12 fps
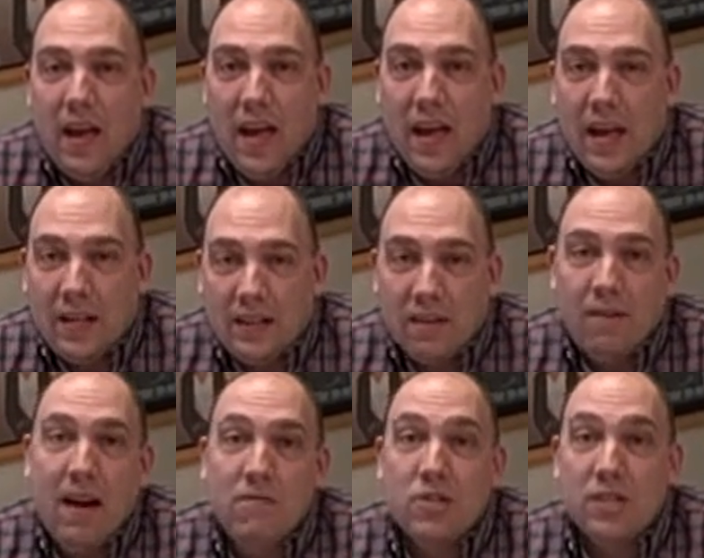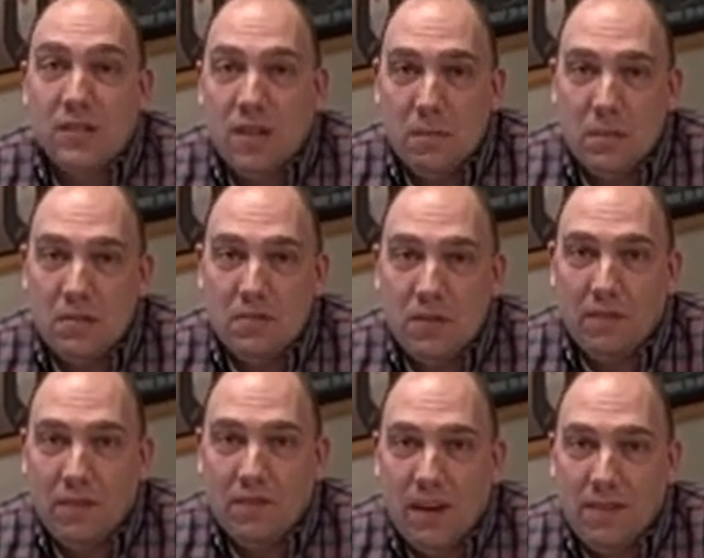and their average income is
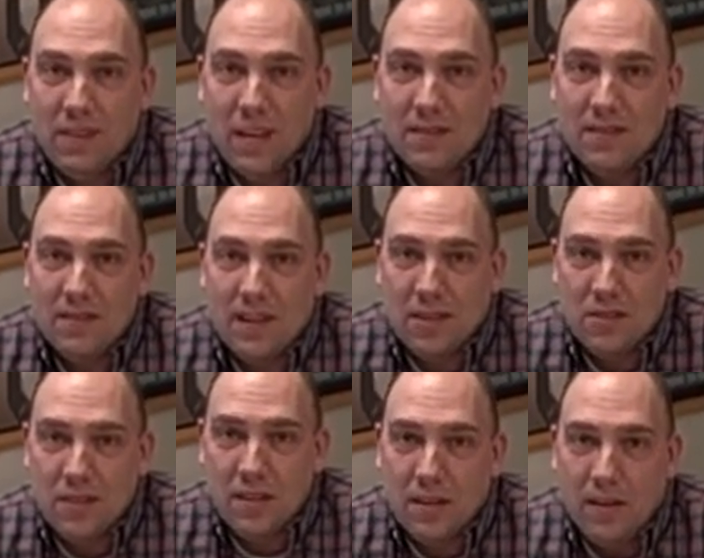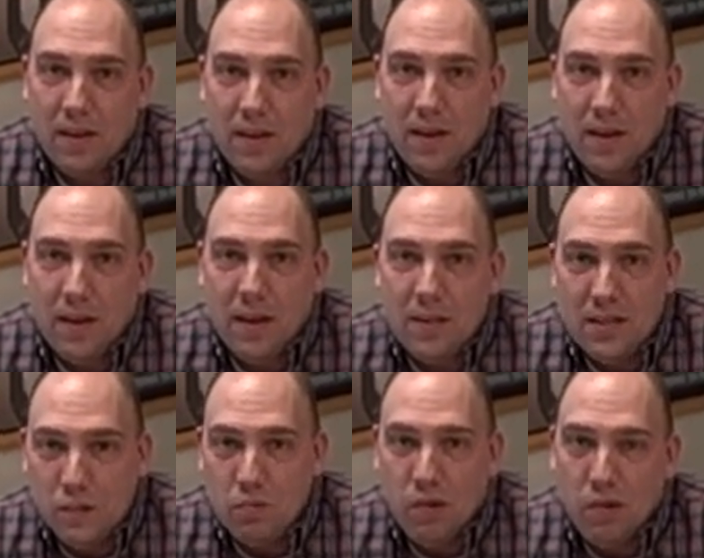$55,000 a year.
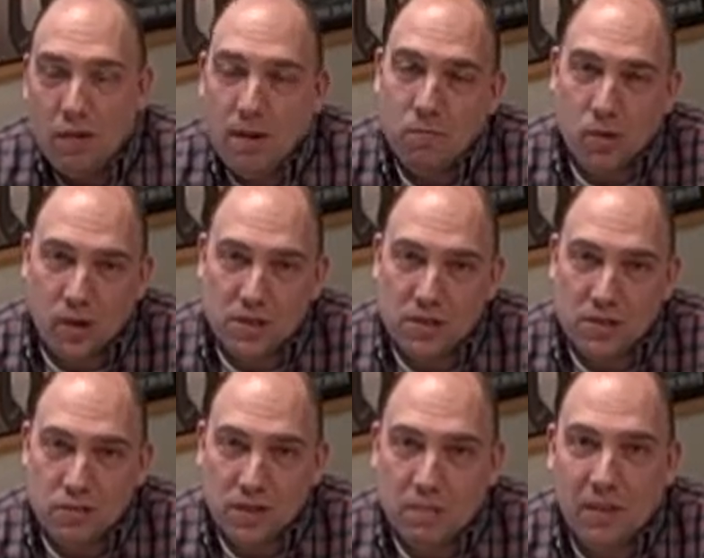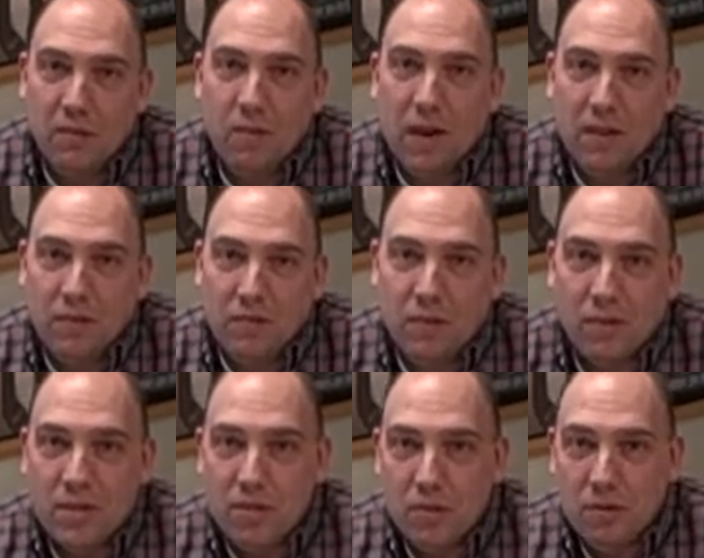This program works extremely well for
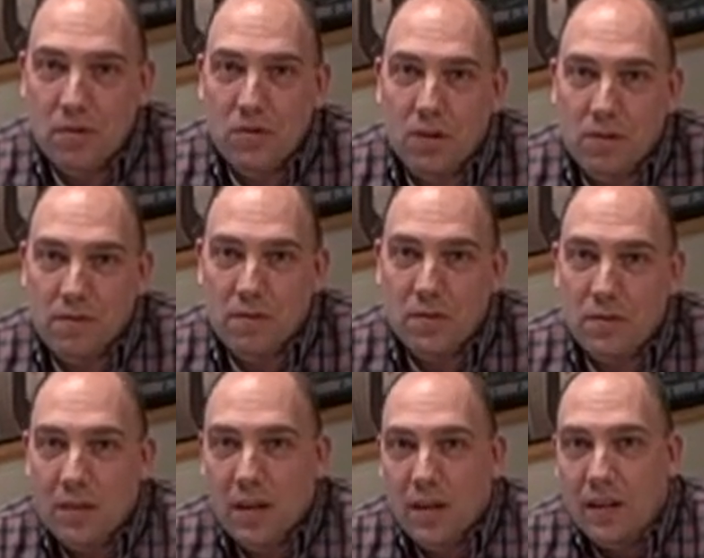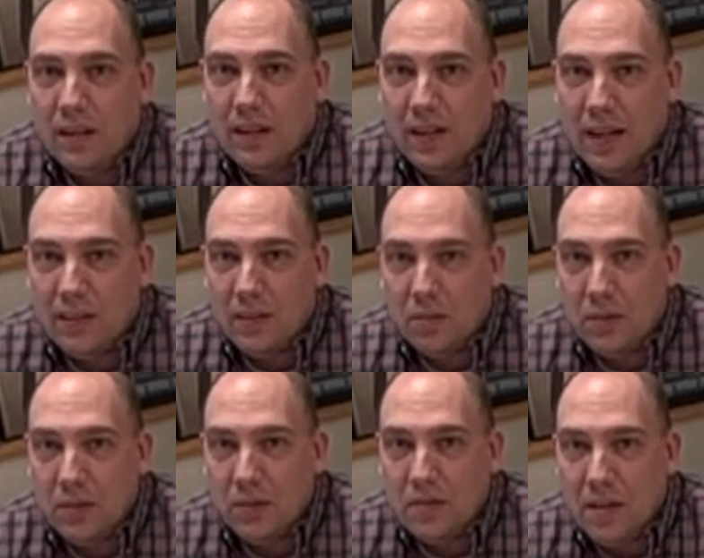insurance offers,
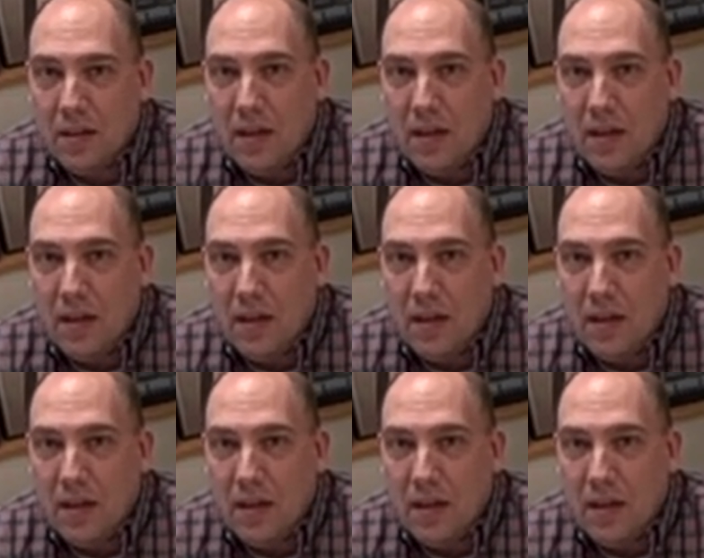collectibles,